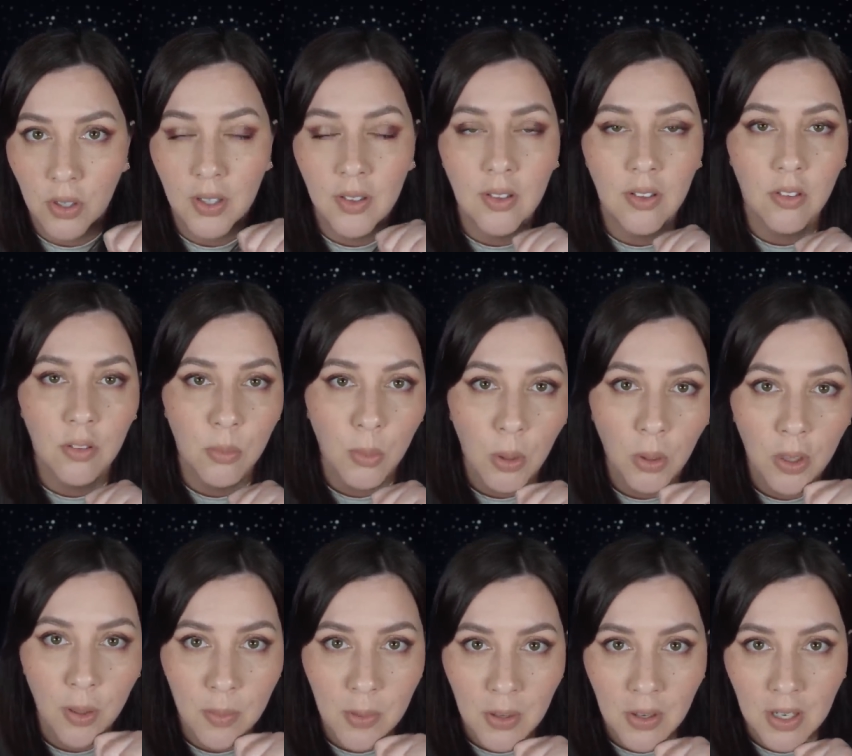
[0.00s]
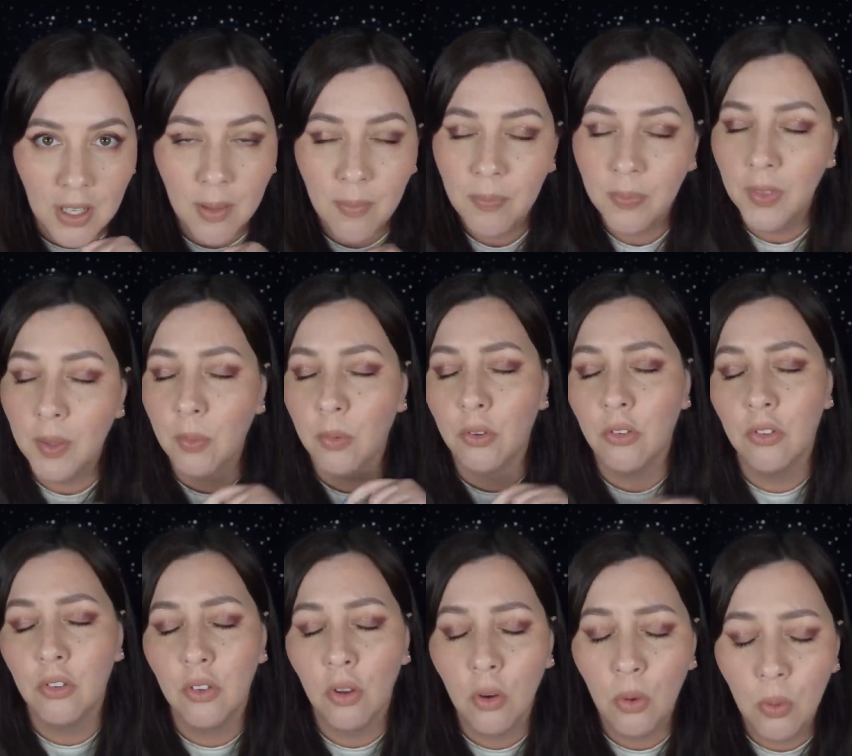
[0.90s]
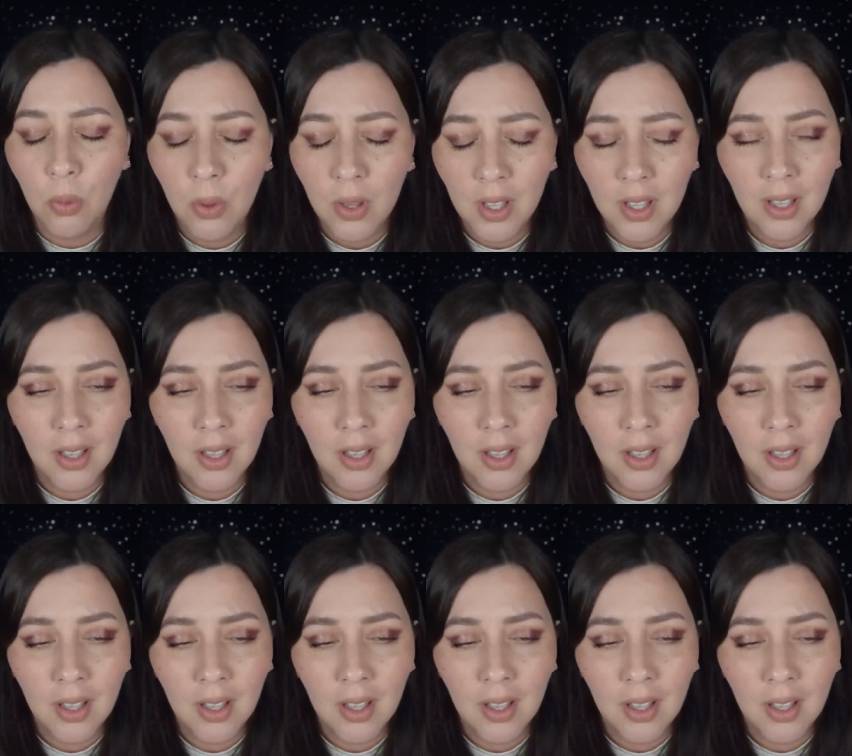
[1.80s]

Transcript: in this small community. They were so